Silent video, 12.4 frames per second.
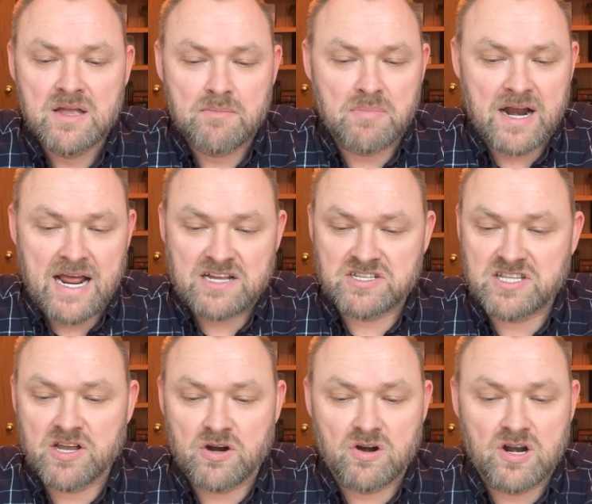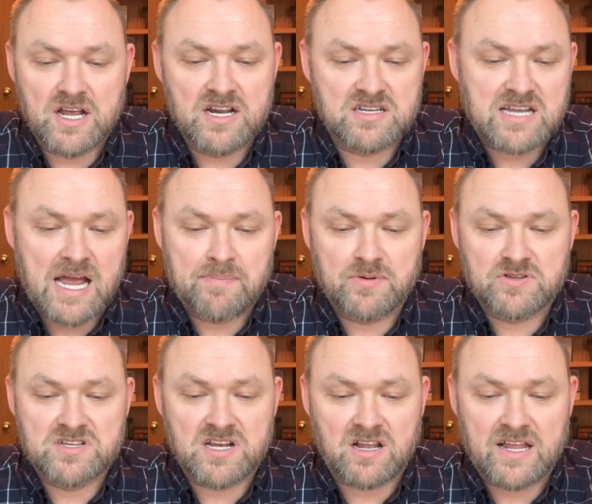But as the early
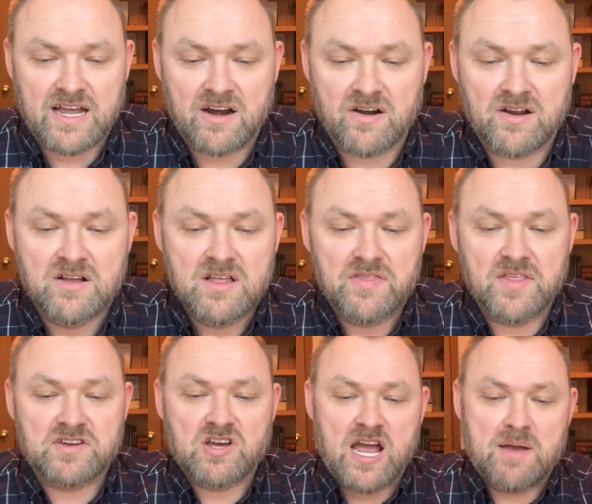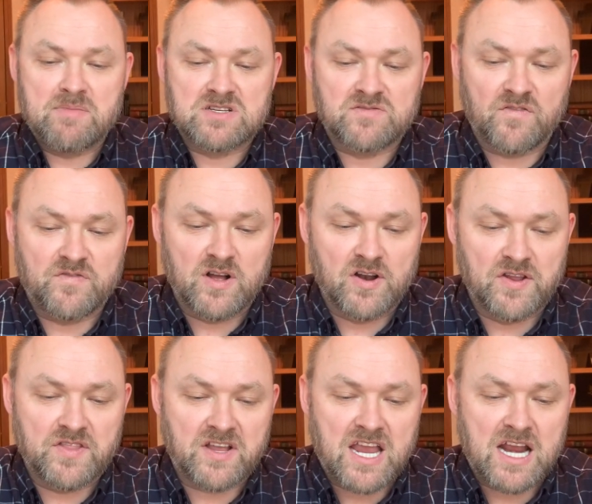disciples declared, the time is fulfilled
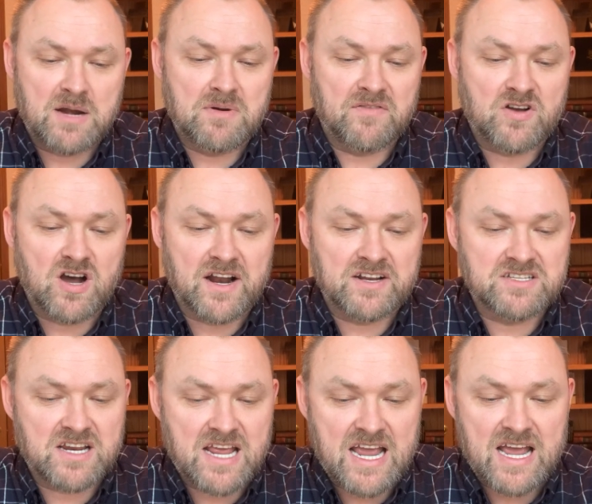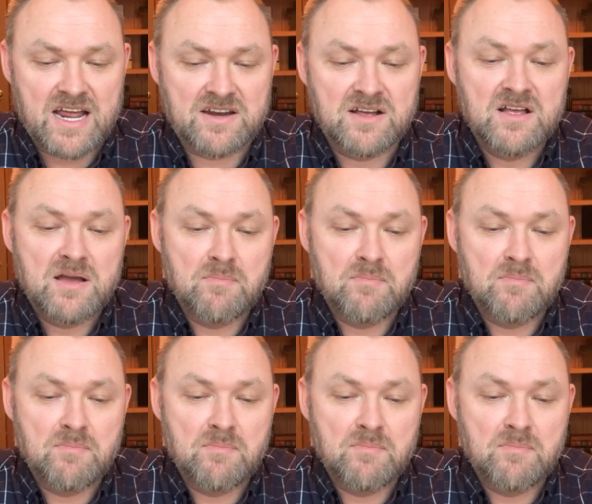and the kingdom of God is at hand,